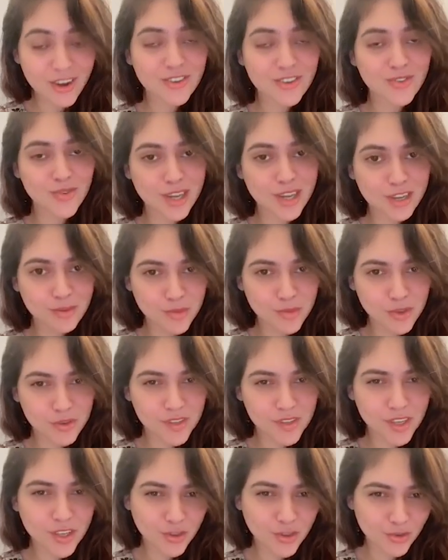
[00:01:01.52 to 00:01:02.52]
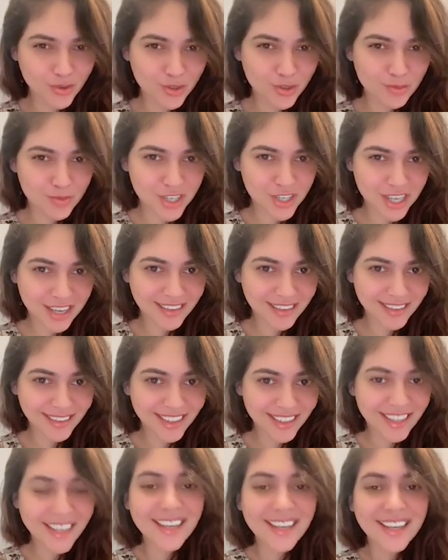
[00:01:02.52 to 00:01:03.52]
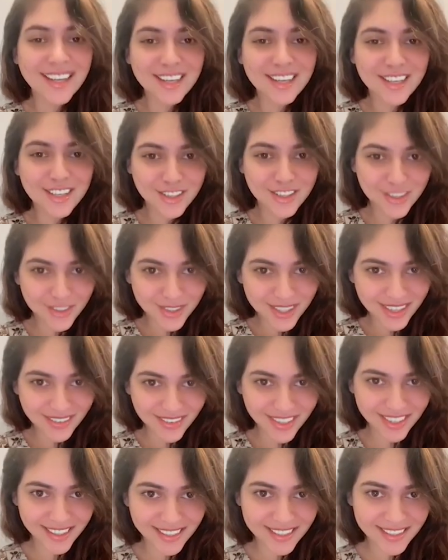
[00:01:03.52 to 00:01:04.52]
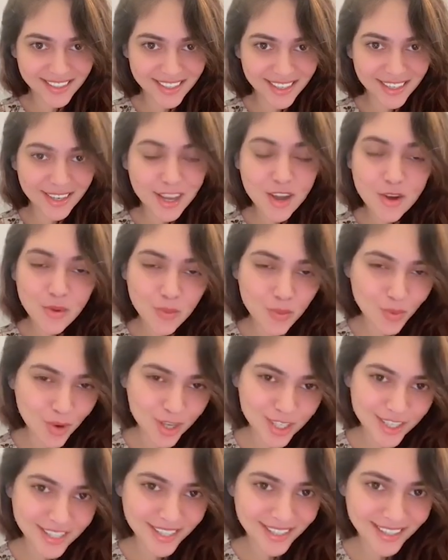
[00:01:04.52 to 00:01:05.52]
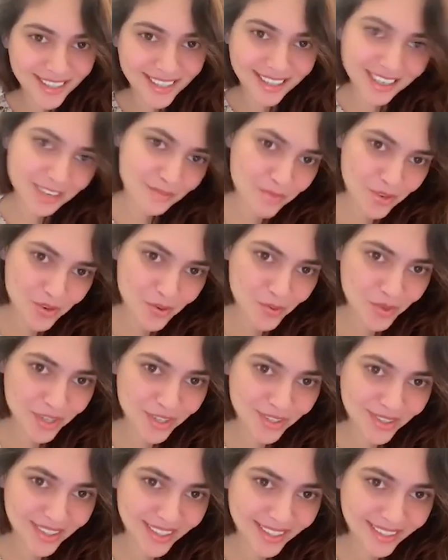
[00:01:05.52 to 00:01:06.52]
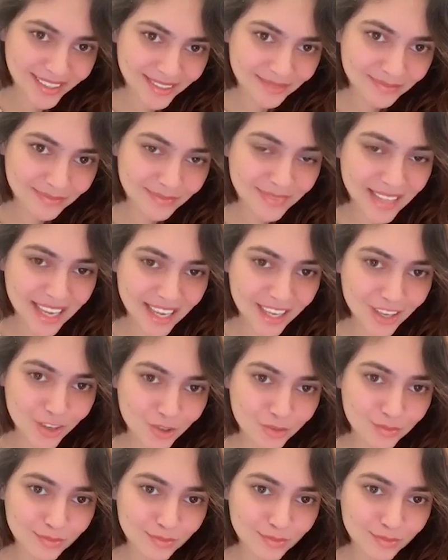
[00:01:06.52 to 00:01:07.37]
Trend Music YouTube channel. Do give it a listen, watch it, and let me know what you think. Thank you.